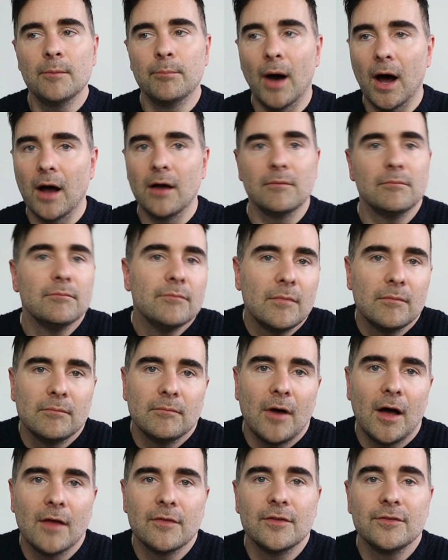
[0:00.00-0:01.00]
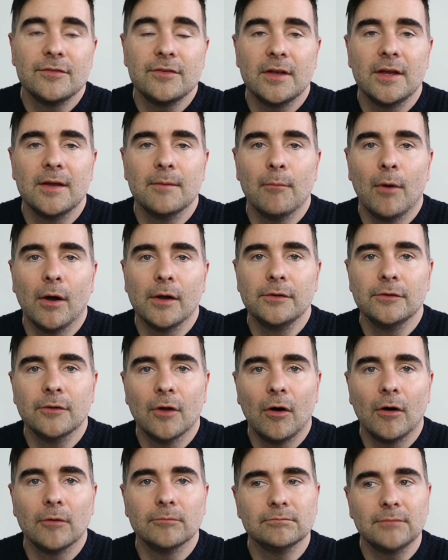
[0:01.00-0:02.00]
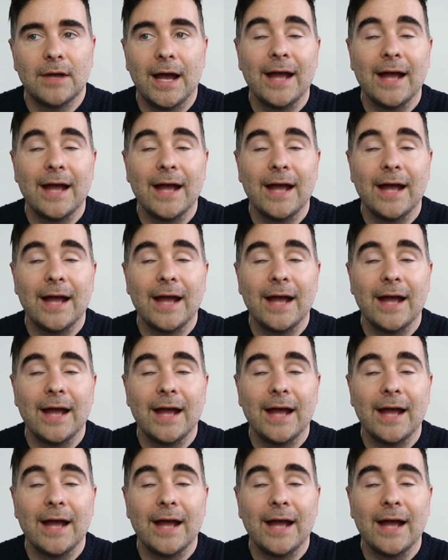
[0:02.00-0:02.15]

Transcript: but others it might not,